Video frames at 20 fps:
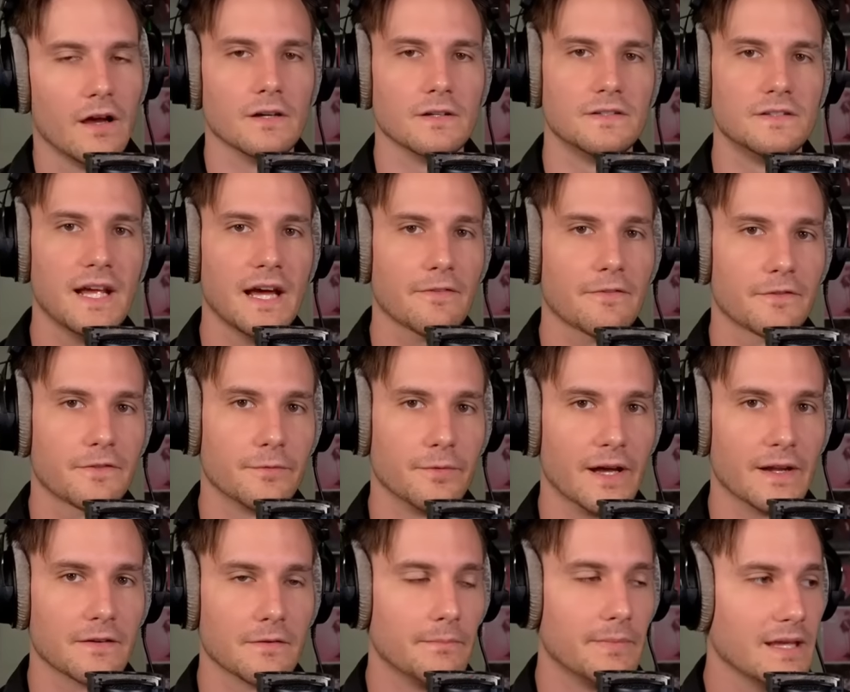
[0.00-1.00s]
A death
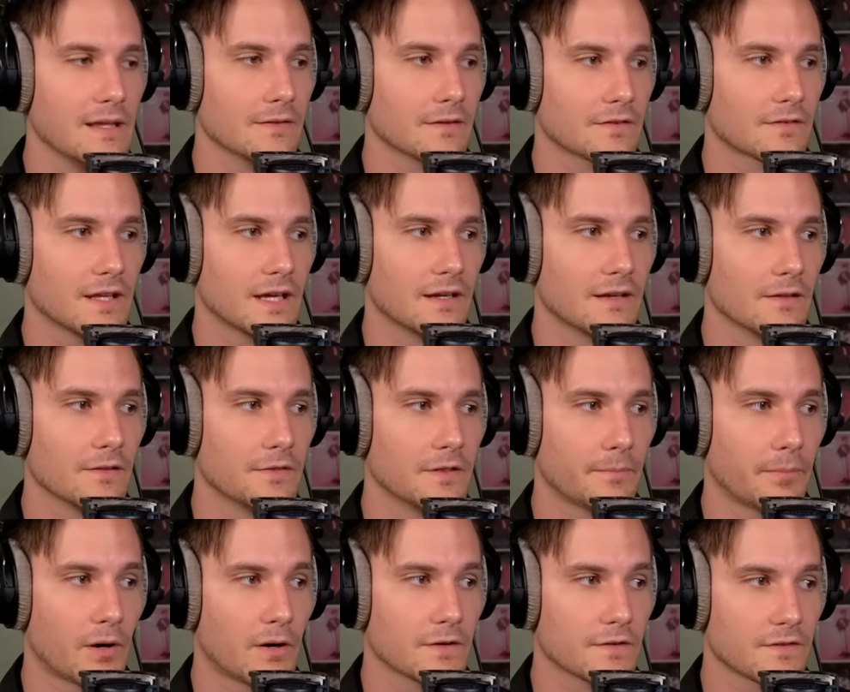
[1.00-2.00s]
threat means that the
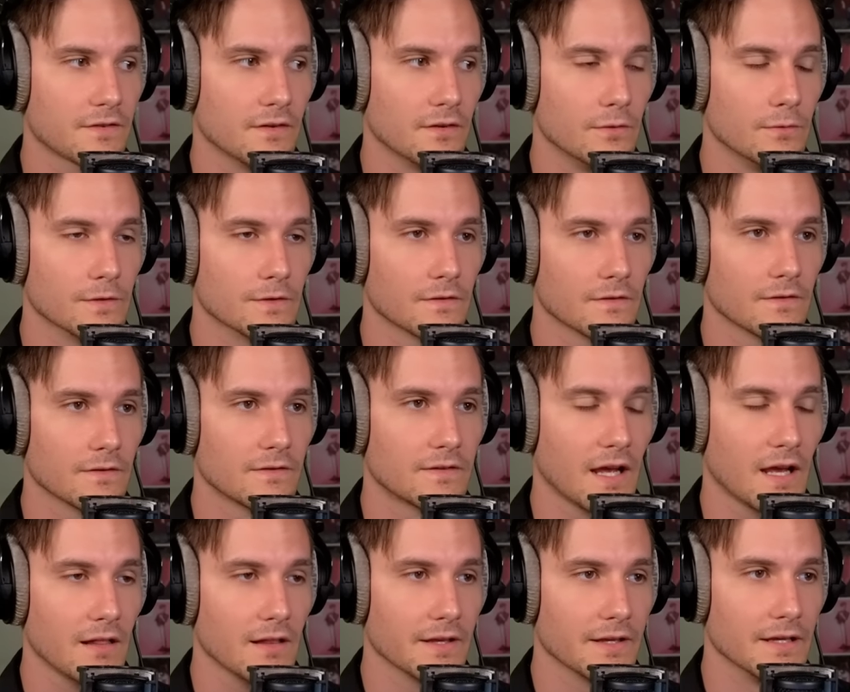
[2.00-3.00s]
person who is
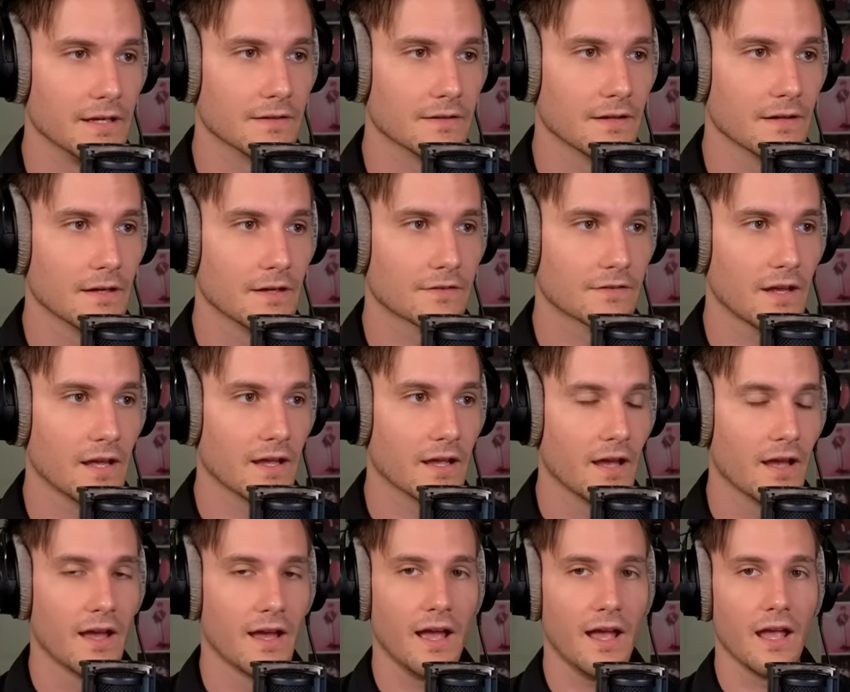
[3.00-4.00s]
telling it is saying,
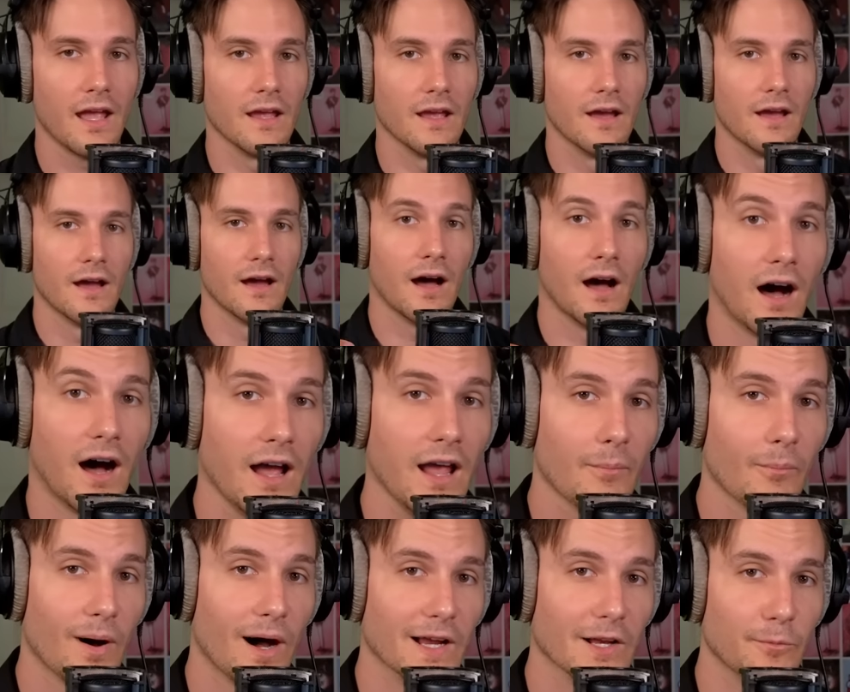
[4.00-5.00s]
hey,
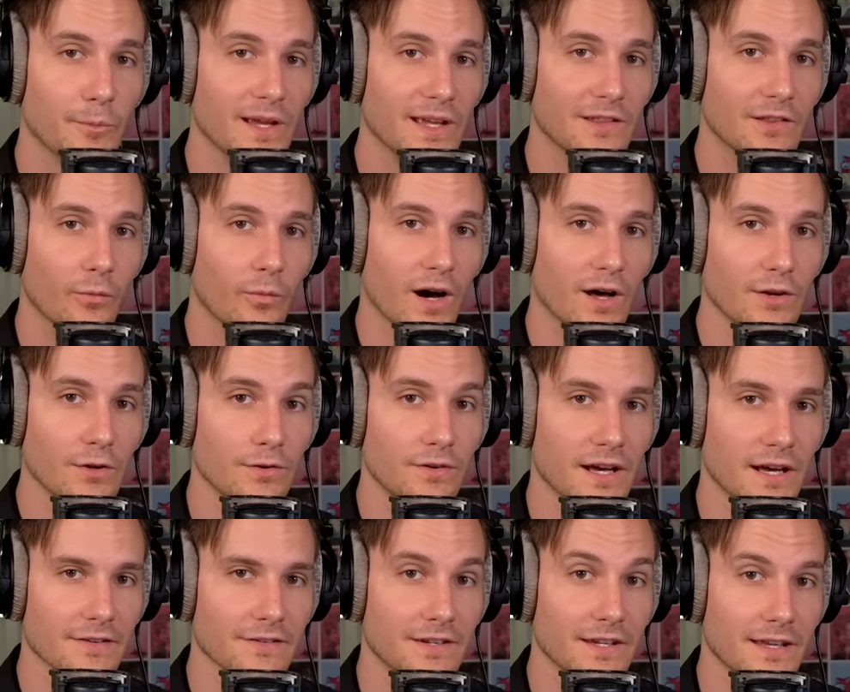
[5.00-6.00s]
I might be the one who
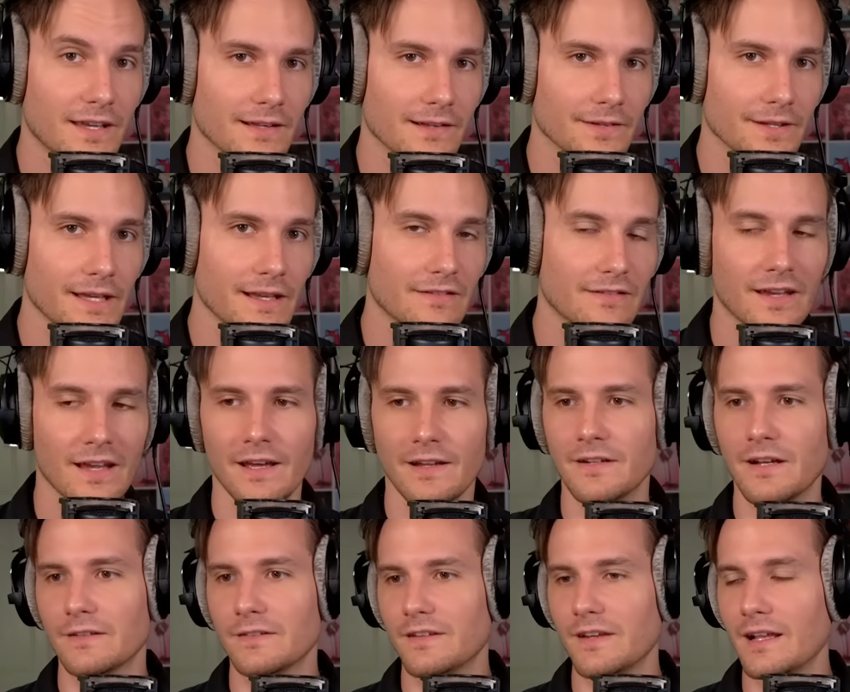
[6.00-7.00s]
does the killies.
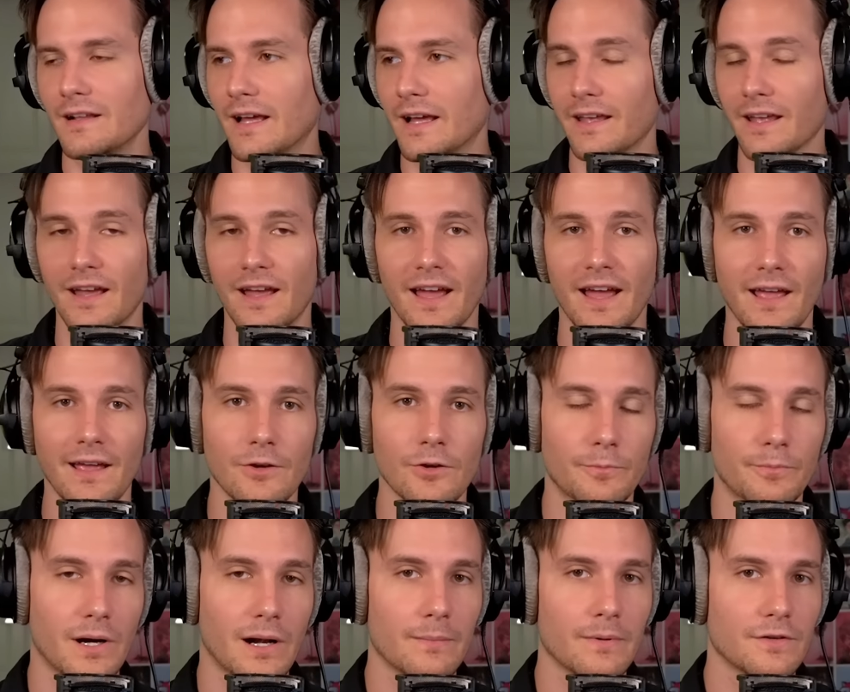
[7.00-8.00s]
Not saying like, hey, you
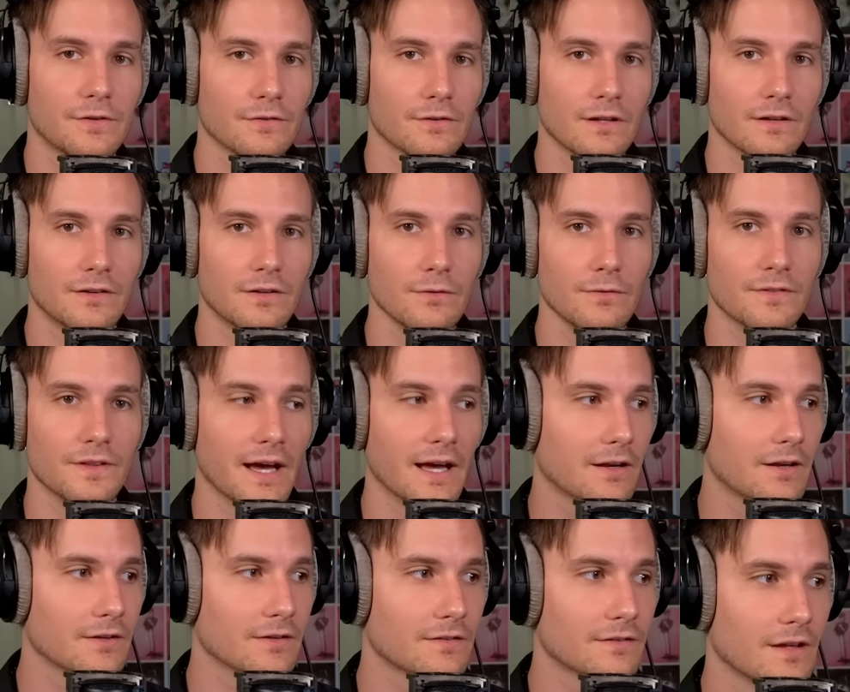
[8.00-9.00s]
probably shouldn't do
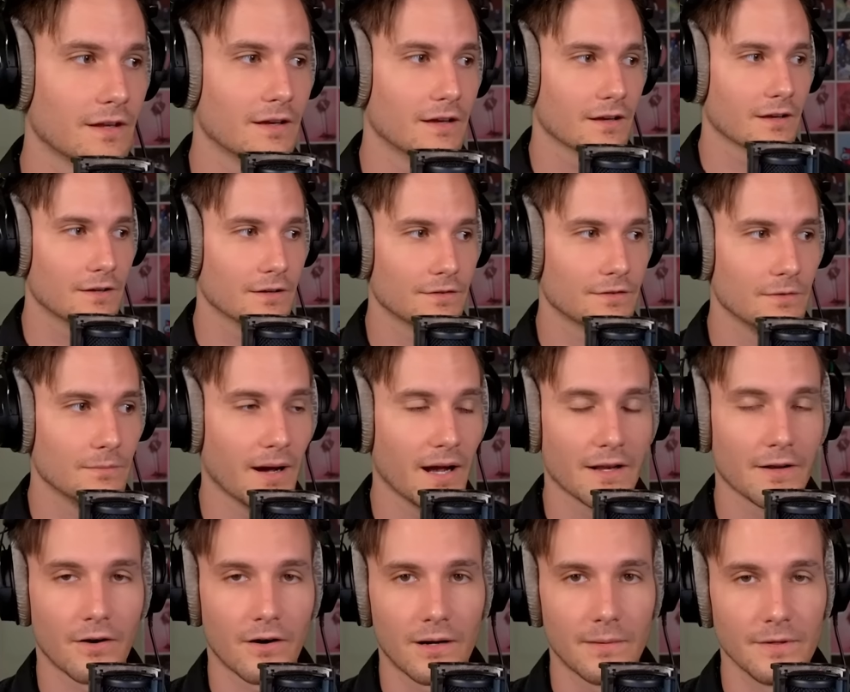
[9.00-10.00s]
that because you
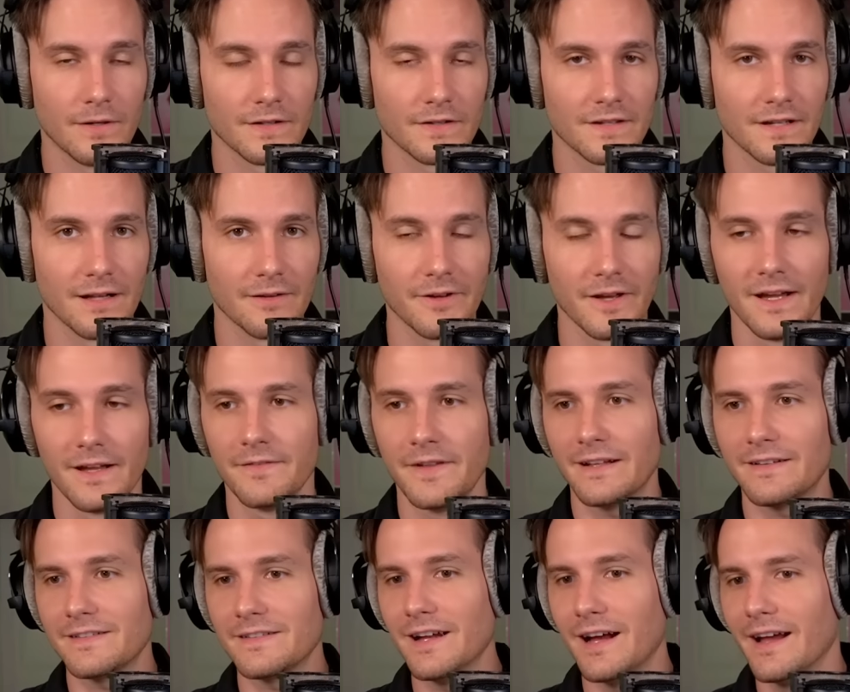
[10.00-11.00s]
might harm yourself.
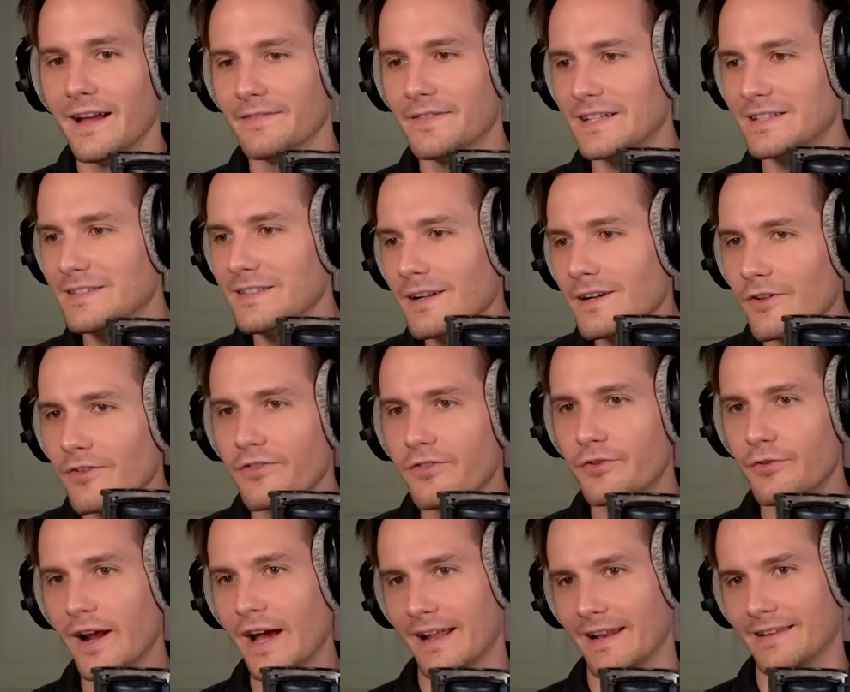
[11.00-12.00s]
That's not a
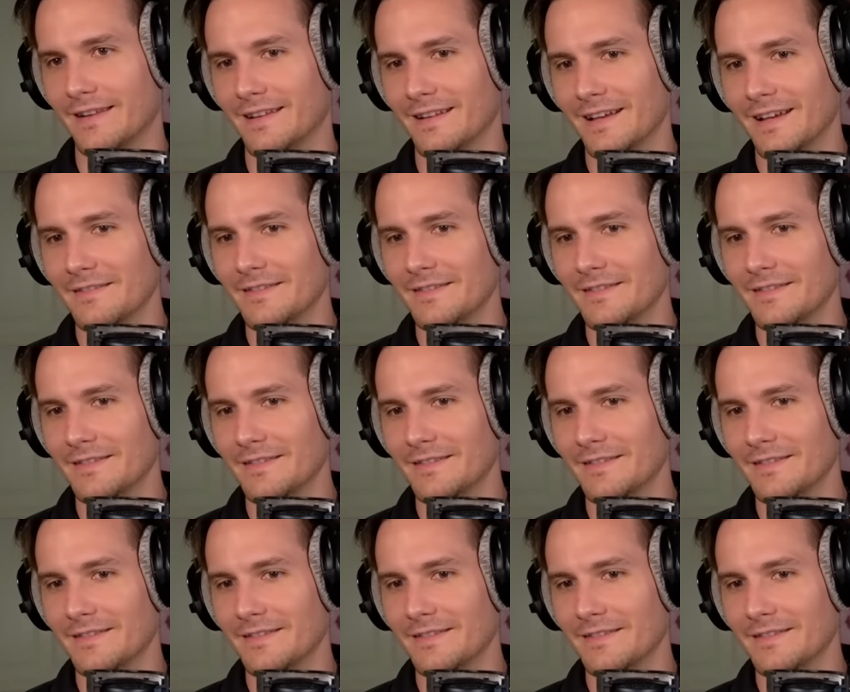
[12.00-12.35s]
threat.